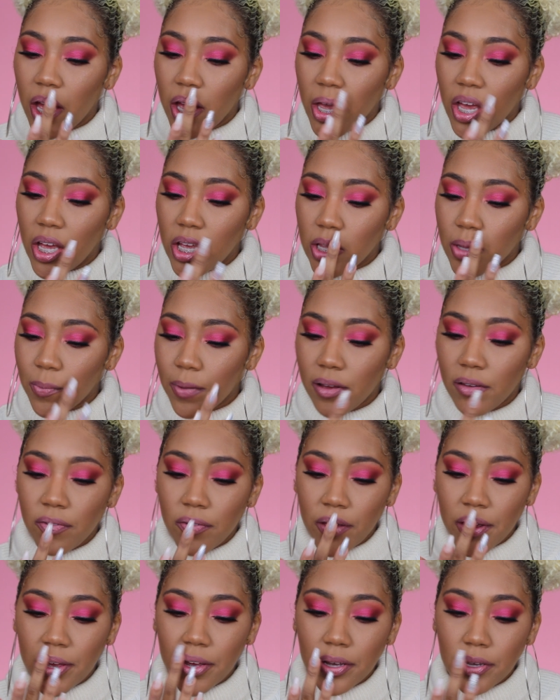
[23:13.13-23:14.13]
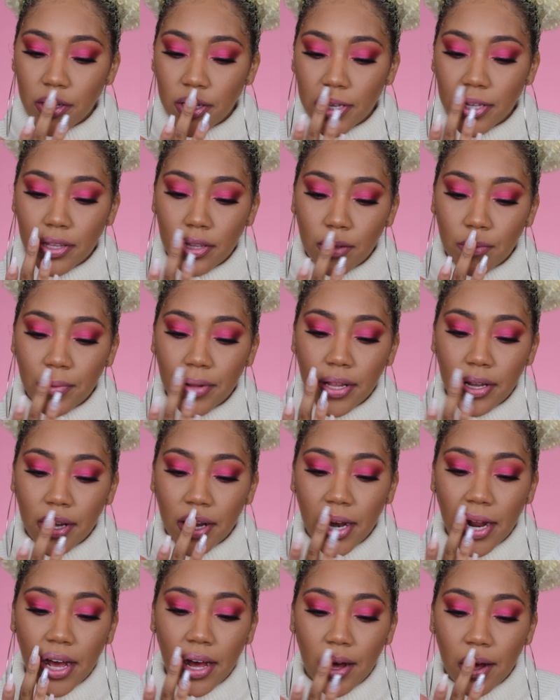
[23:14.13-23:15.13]
Use my fingers just to blend
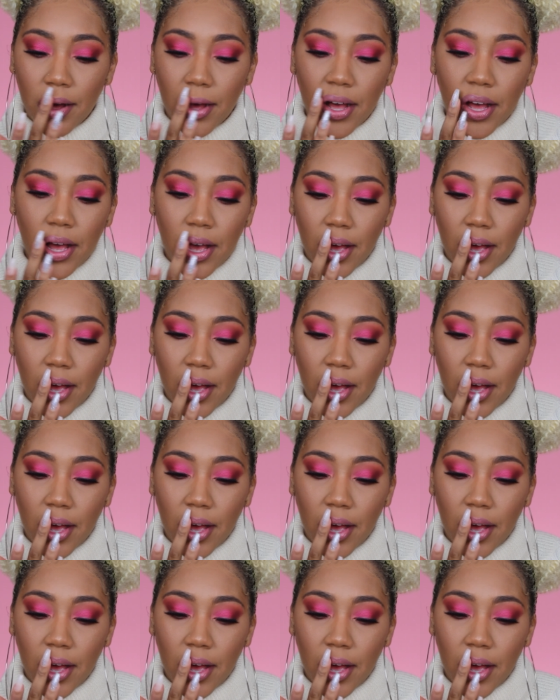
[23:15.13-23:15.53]
it out.